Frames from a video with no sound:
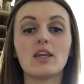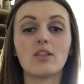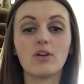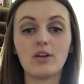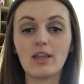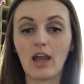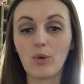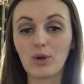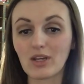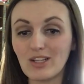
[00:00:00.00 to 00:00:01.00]
and learning how
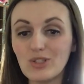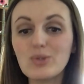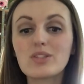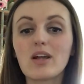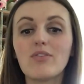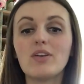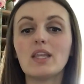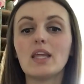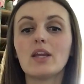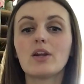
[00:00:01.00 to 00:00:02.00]
we're going to do stuff in
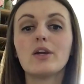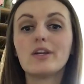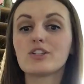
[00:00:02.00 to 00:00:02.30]
here,